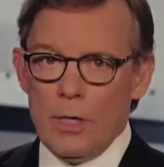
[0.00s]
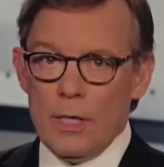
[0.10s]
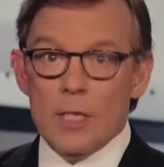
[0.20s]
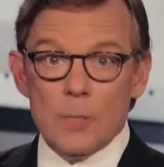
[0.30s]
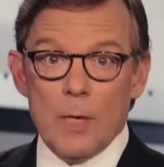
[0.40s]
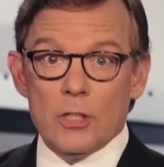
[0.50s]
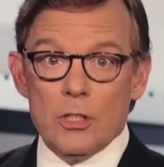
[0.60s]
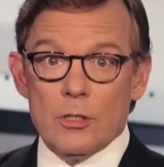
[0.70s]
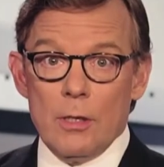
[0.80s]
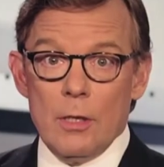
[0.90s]
and
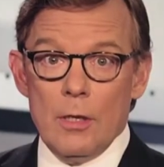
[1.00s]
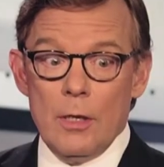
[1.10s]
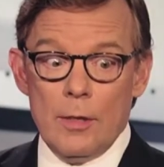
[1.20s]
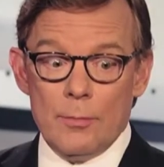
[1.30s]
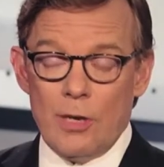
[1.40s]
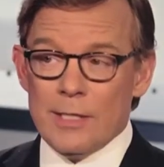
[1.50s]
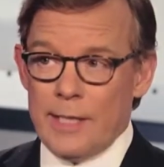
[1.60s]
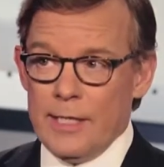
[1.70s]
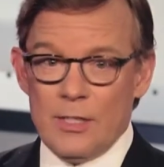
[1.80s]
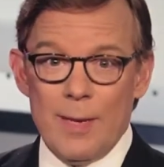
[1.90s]
specialist on the prostate.
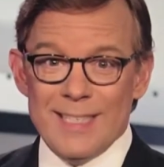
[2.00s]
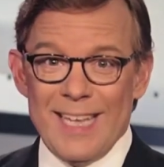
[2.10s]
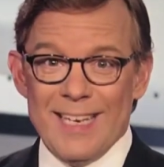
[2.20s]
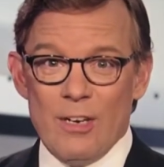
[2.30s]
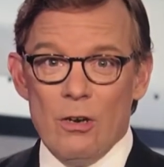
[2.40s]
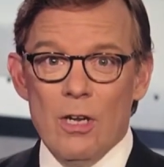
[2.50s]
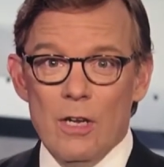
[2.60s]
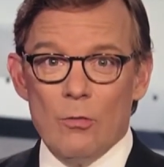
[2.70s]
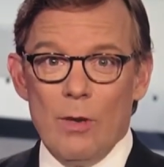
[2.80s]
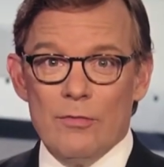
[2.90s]
So I sat here for,
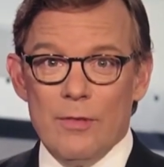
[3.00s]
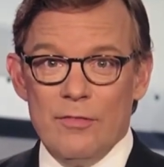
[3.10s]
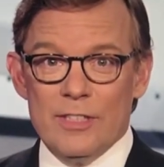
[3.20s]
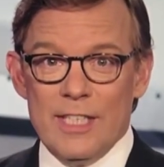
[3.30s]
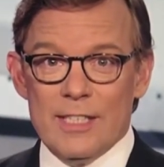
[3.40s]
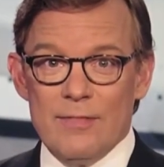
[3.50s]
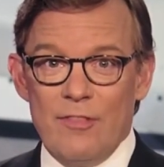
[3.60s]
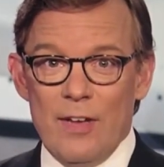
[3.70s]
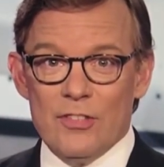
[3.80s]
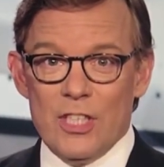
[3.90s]
what,
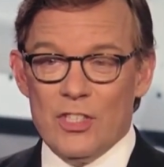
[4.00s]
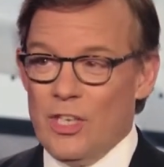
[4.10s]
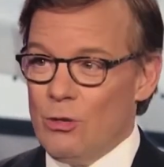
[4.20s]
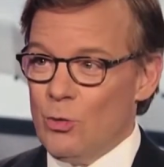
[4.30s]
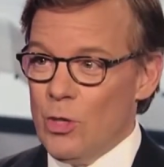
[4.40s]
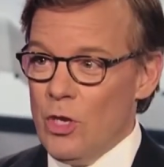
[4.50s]
five, six years with